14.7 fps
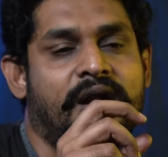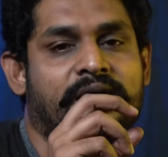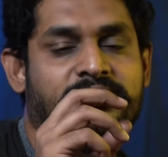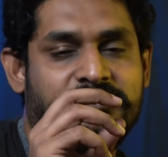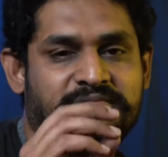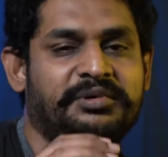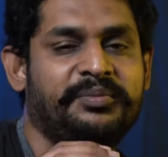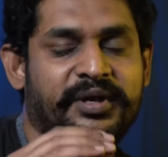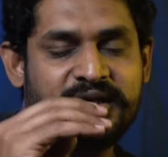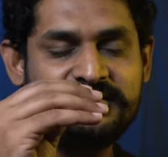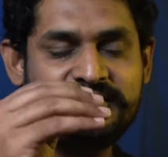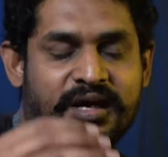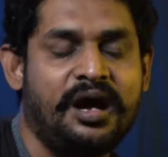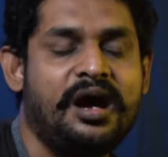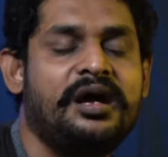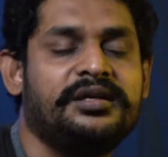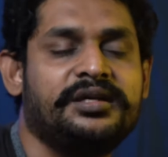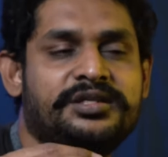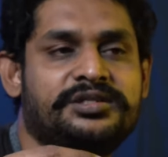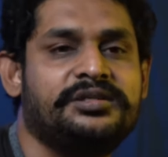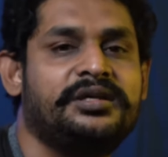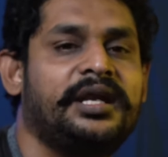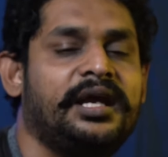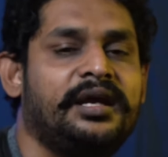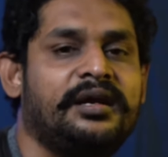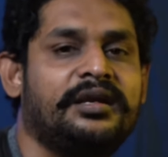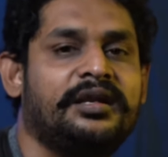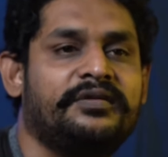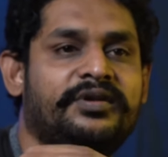darkish gray
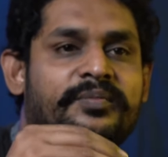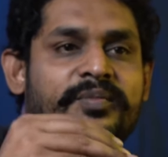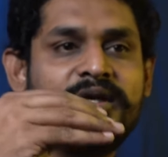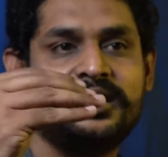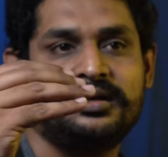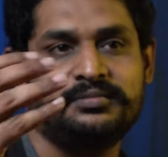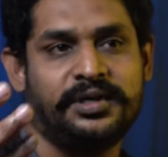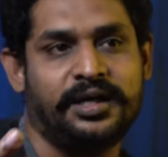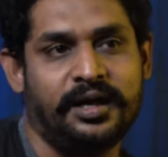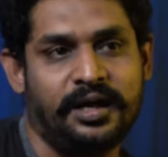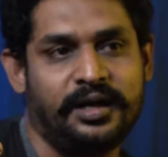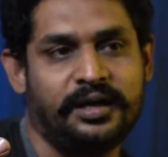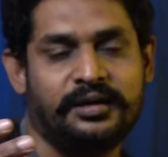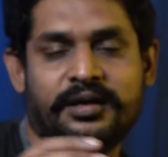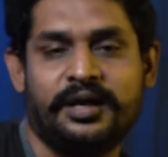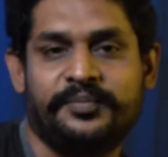color will become black,